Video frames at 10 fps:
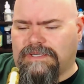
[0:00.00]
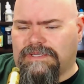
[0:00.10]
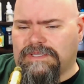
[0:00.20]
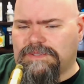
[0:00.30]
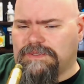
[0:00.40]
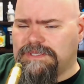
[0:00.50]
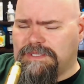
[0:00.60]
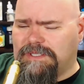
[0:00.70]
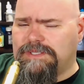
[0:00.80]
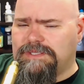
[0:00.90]
this one's
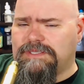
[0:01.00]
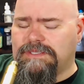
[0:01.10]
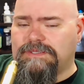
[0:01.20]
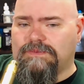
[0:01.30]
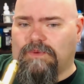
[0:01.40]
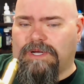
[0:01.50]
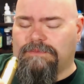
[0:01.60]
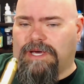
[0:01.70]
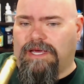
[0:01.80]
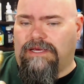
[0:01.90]
delicious. It's one of
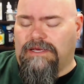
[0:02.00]
my